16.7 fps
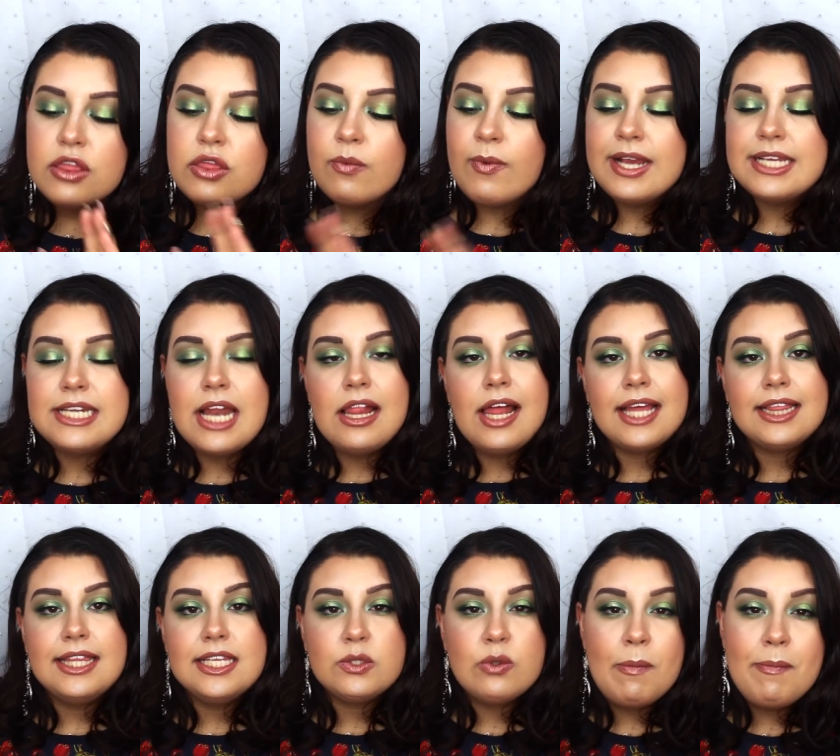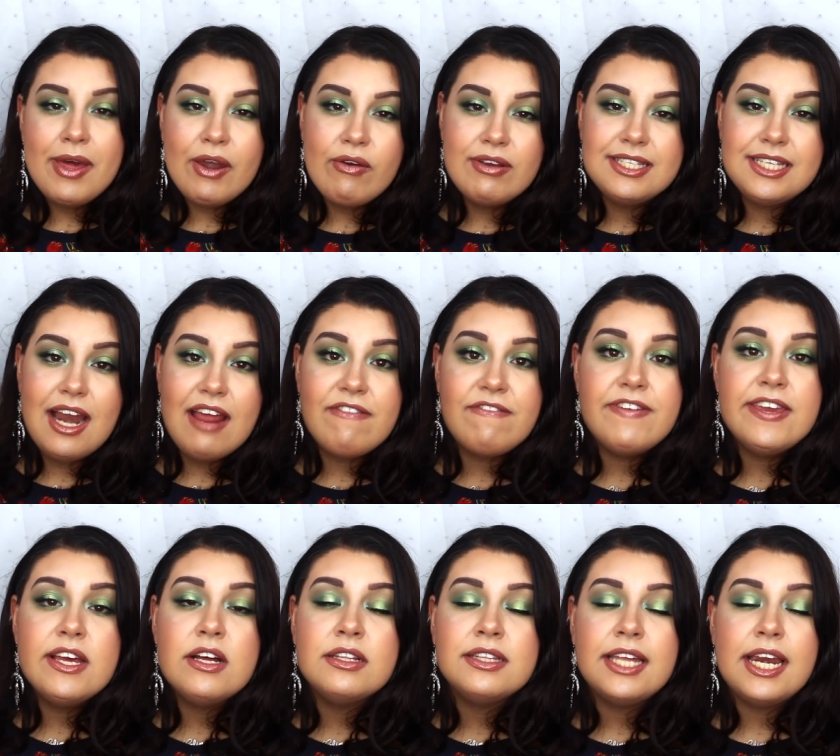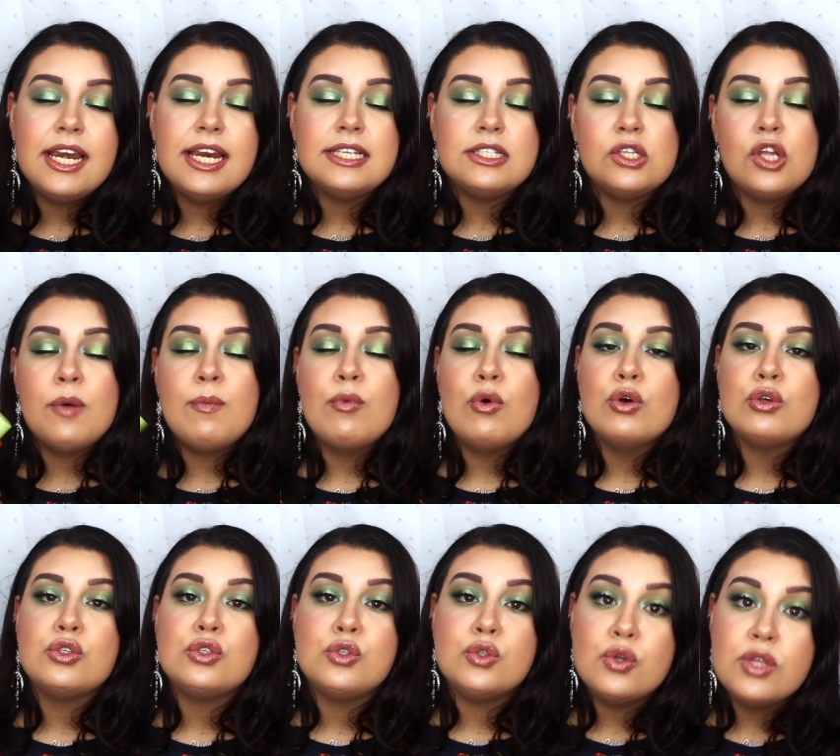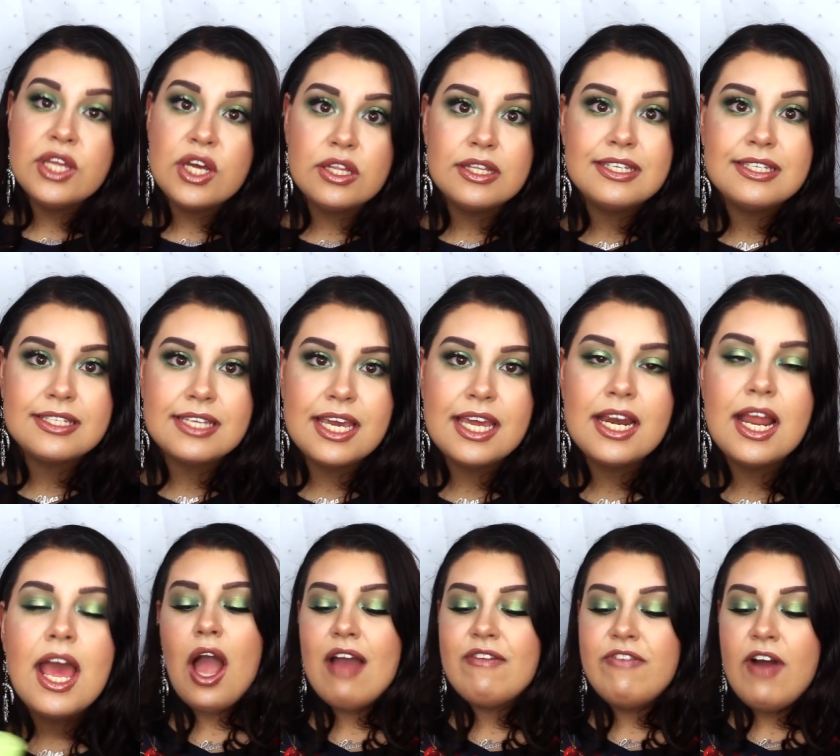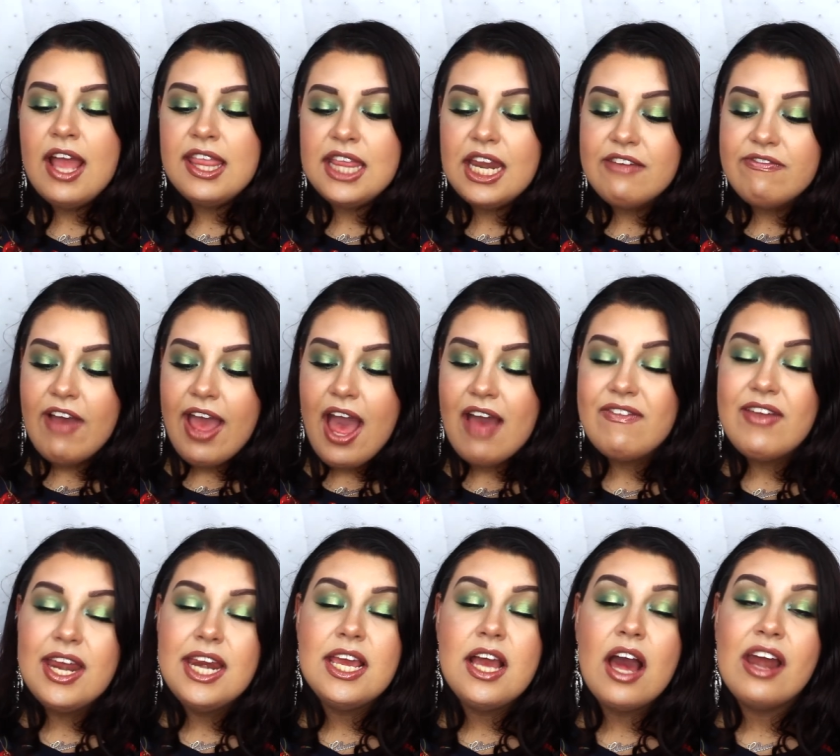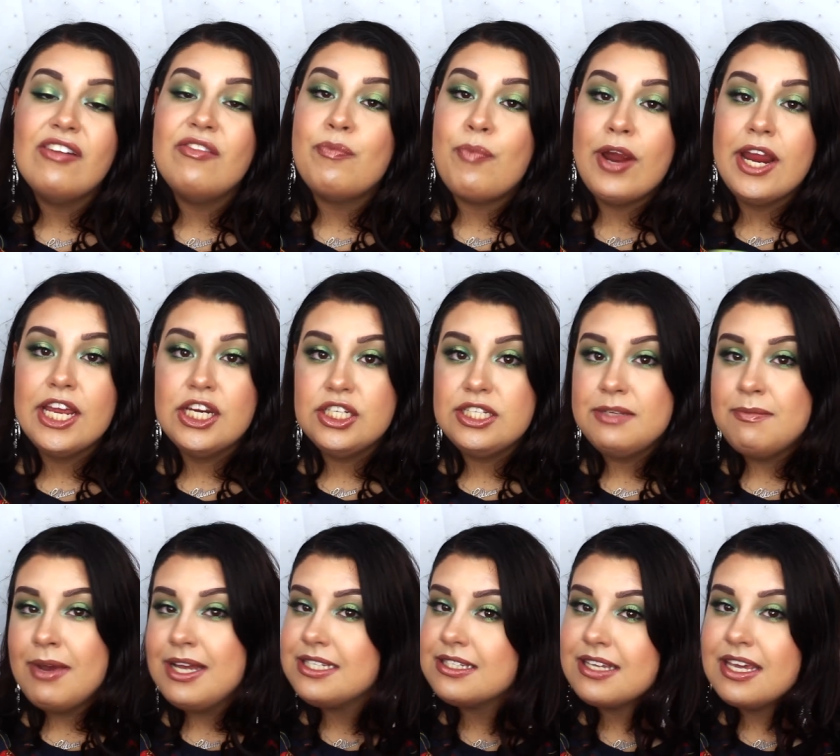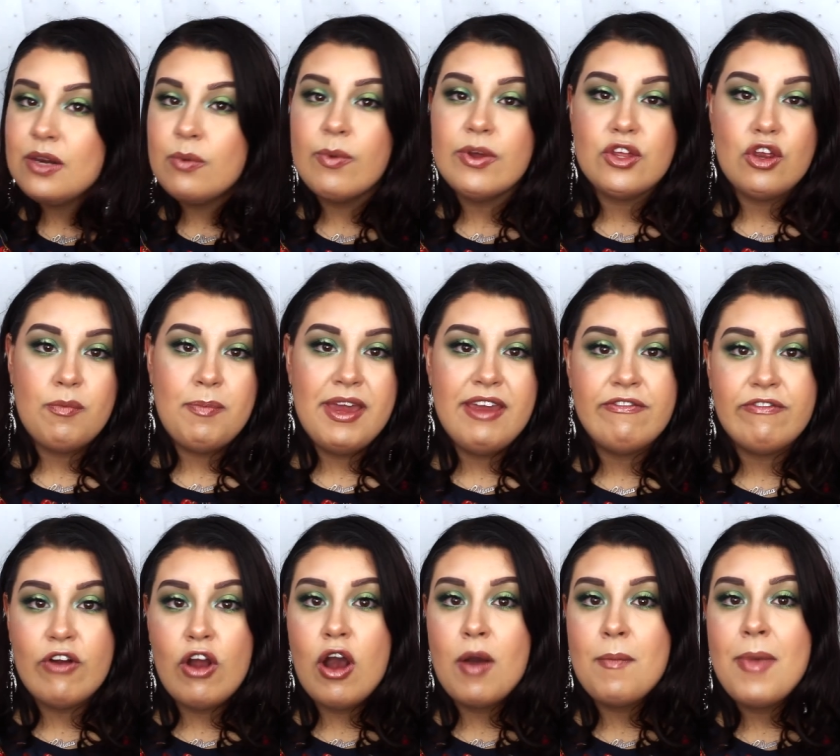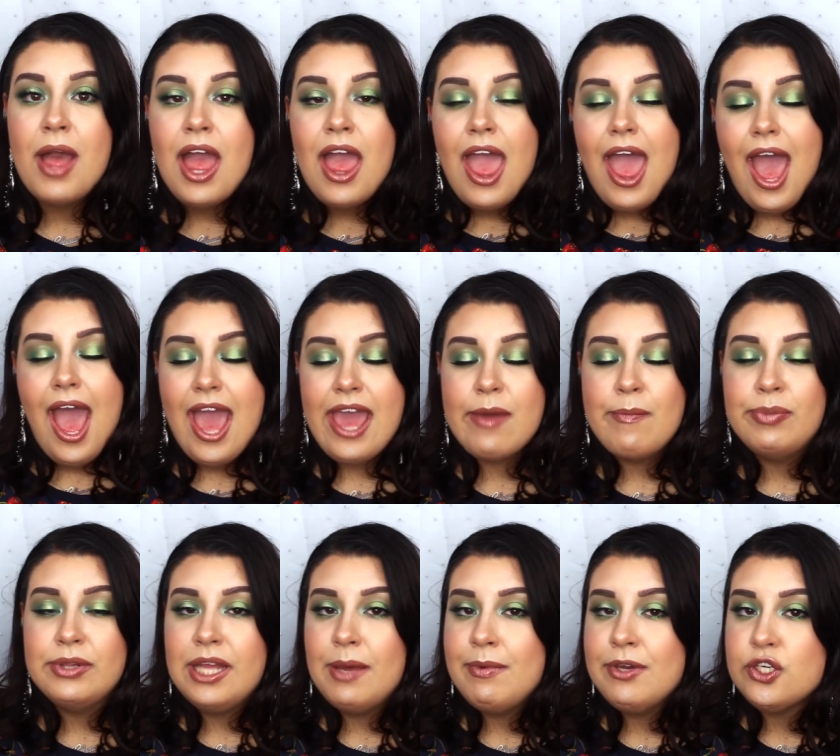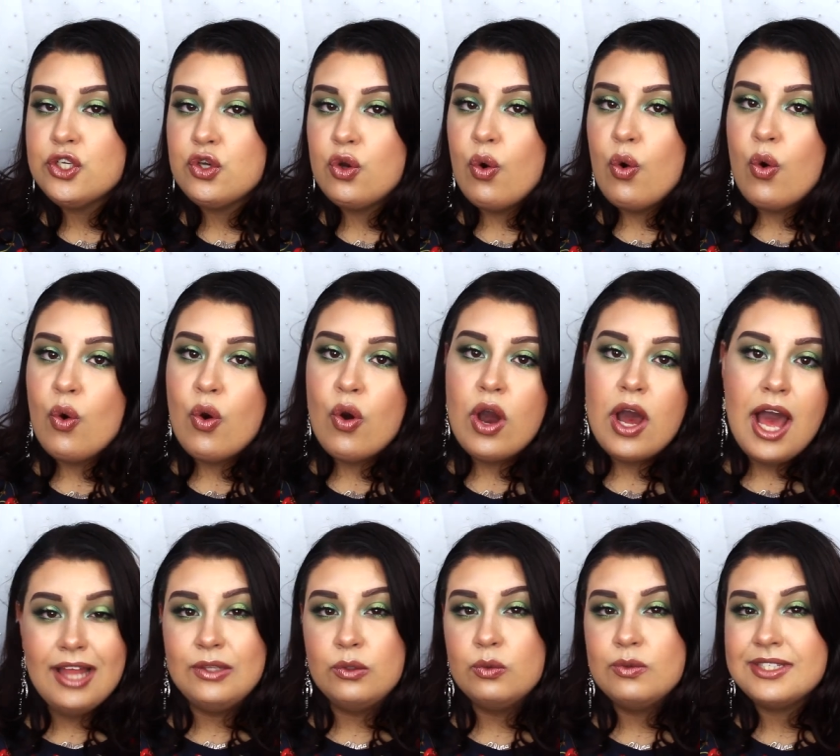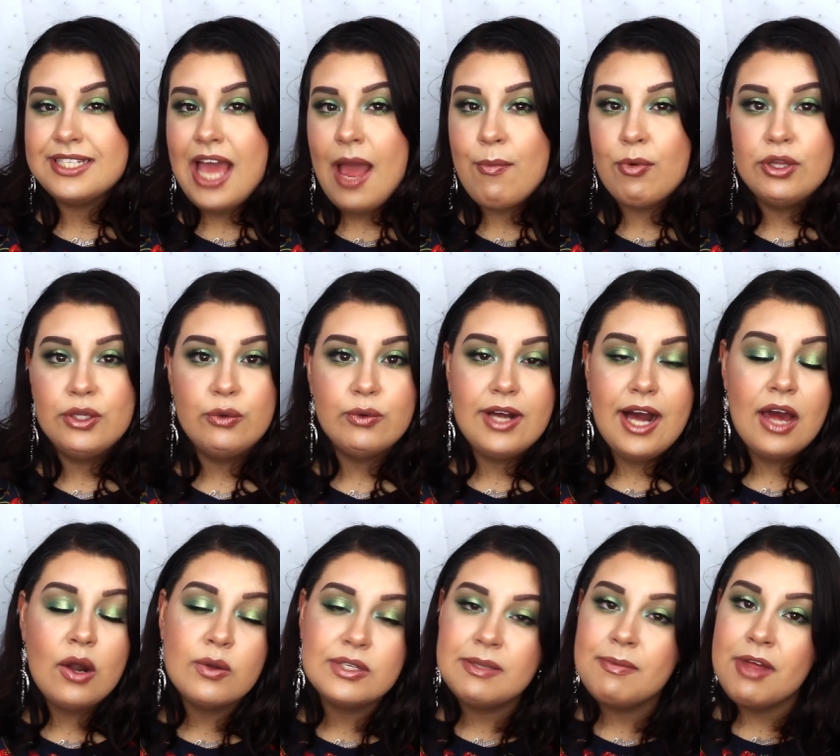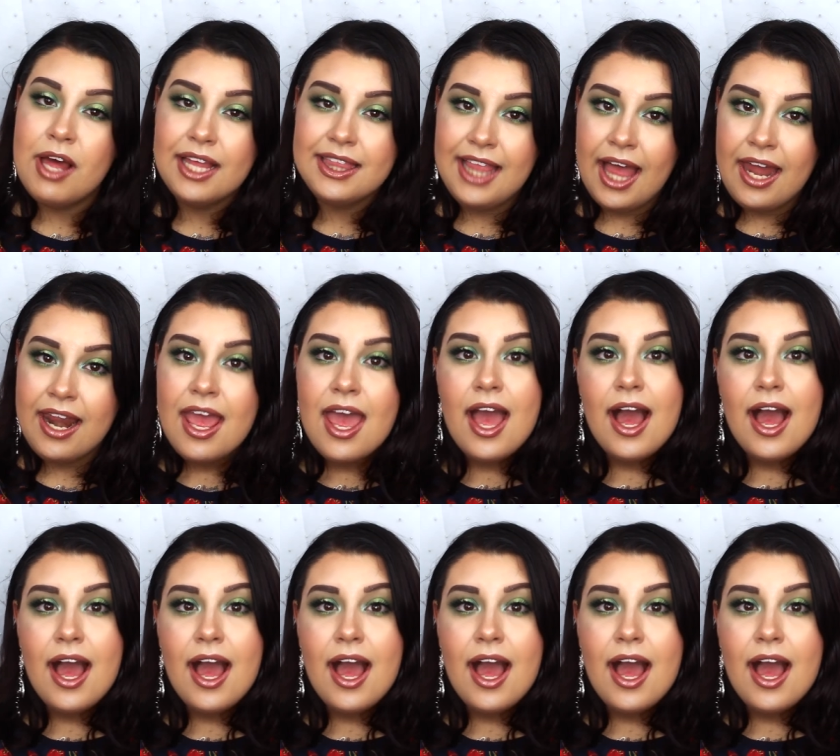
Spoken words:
The reason I like this one better is that I feel that it is a lot more soothing on the skin. I find that if I have any kind of breakages in my skin, whether it be from a blemish or a little scab or a little cut or something like that,